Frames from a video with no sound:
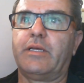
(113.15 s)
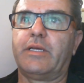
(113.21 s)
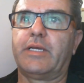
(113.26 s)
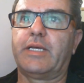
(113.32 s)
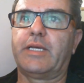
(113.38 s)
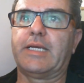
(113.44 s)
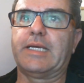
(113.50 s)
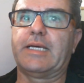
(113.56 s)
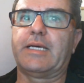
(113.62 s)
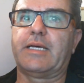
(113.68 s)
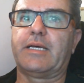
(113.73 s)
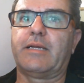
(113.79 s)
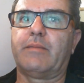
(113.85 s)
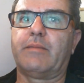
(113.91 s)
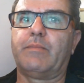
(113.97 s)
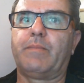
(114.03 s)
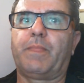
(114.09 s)

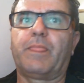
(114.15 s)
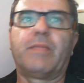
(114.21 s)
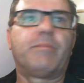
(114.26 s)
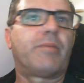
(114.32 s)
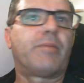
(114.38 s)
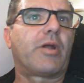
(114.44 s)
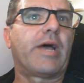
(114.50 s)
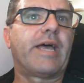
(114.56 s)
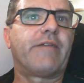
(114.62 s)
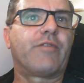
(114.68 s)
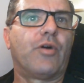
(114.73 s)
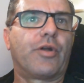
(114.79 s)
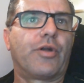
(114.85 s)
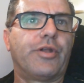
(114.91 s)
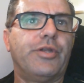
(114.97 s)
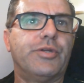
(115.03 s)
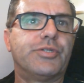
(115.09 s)
But I have
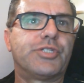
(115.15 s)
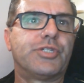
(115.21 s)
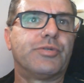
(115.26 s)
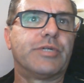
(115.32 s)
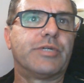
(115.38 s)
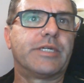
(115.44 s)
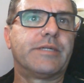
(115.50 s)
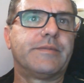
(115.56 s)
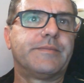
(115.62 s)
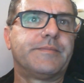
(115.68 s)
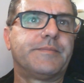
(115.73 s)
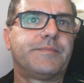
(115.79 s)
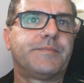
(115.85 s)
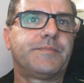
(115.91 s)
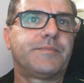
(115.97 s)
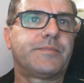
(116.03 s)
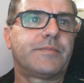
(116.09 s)
gotten used to it.
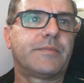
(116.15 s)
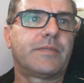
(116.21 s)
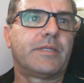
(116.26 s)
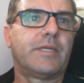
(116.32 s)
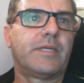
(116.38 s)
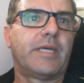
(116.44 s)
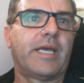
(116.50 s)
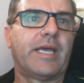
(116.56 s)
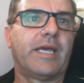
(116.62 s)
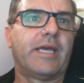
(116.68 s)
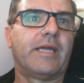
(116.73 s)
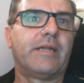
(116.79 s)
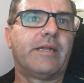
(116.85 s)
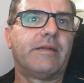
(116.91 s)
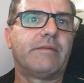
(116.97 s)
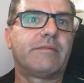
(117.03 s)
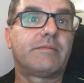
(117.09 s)

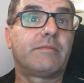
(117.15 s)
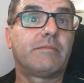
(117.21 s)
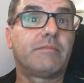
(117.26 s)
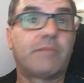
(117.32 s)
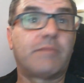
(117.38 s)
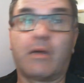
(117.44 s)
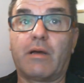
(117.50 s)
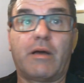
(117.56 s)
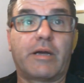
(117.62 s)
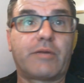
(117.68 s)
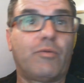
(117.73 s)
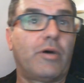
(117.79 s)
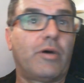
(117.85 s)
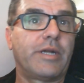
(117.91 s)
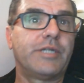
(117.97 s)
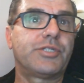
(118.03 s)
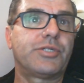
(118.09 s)
And I
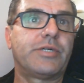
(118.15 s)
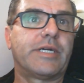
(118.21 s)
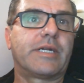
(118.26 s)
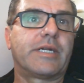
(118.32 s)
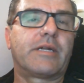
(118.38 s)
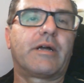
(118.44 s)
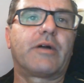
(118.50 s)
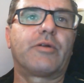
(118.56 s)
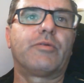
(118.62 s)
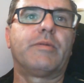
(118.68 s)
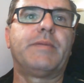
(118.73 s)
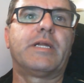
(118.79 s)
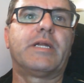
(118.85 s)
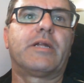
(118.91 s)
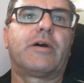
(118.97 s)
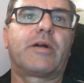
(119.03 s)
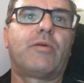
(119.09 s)
quite enjoy it. I've got to
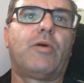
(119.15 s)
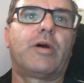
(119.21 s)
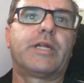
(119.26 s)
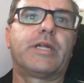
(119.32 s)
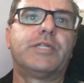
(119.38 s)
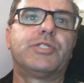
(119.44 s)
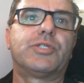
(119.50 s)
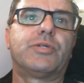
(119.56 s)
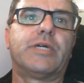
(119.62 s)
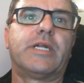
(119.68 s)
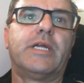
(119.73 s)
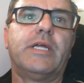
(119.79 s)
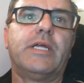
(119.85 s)
admit, I quite enjoy it.